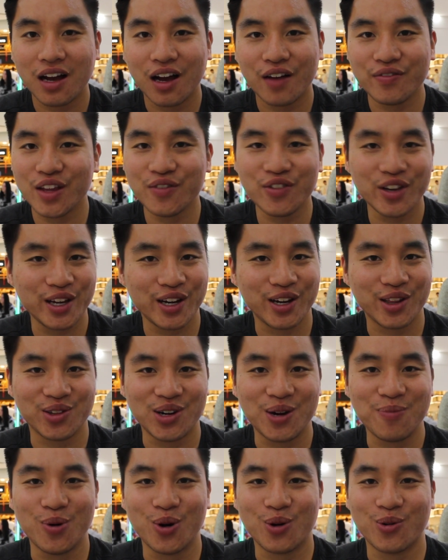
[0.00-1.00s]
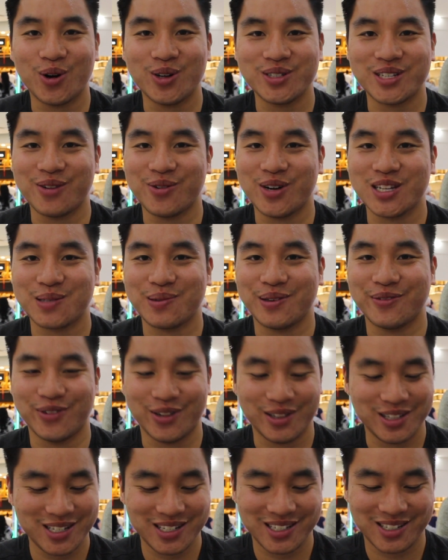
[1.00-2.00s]
I've never eaten 3 pork rolls at once
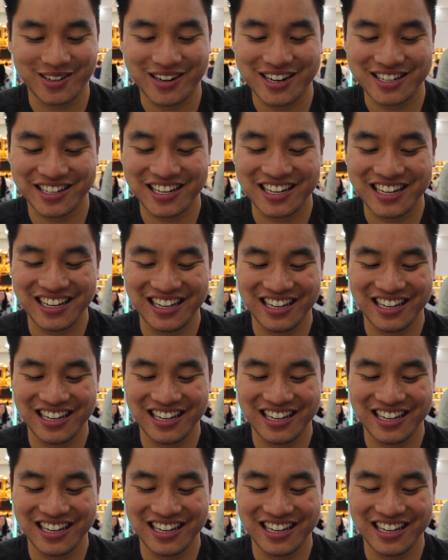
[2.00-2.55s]
before. This is crazy.